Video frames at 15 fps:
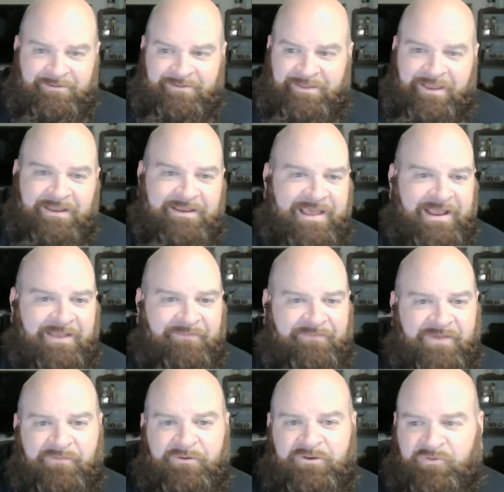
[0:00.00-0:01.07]
the Indiana
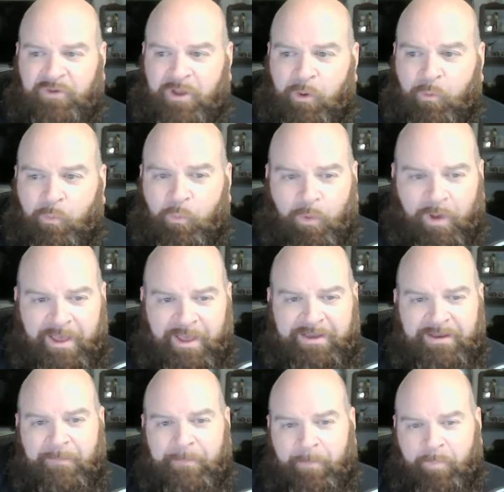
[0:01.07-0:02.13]
Fever draw
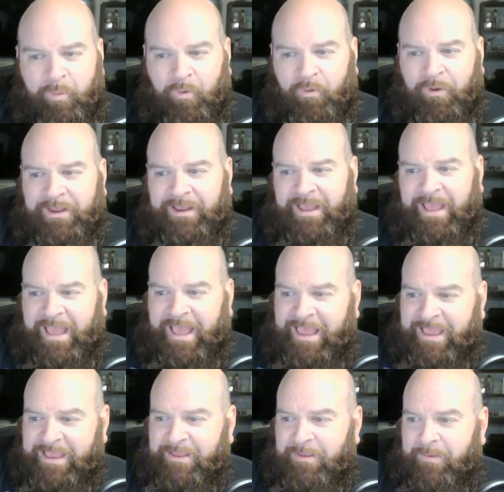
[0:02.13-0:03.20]
one point
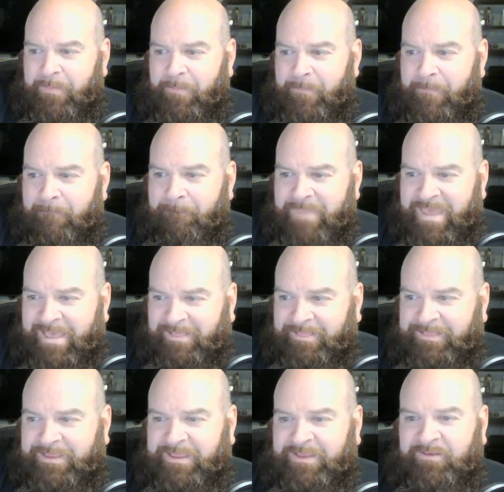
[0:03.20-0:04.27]
eight
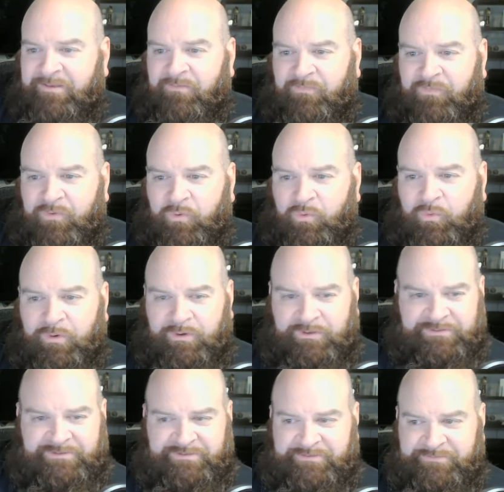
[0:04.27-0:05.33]
million
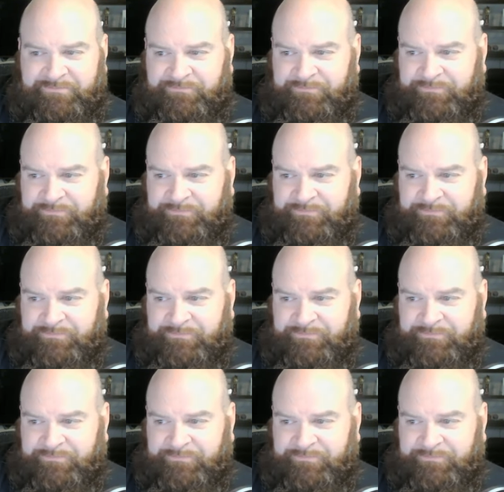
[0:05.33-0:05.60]
viewers.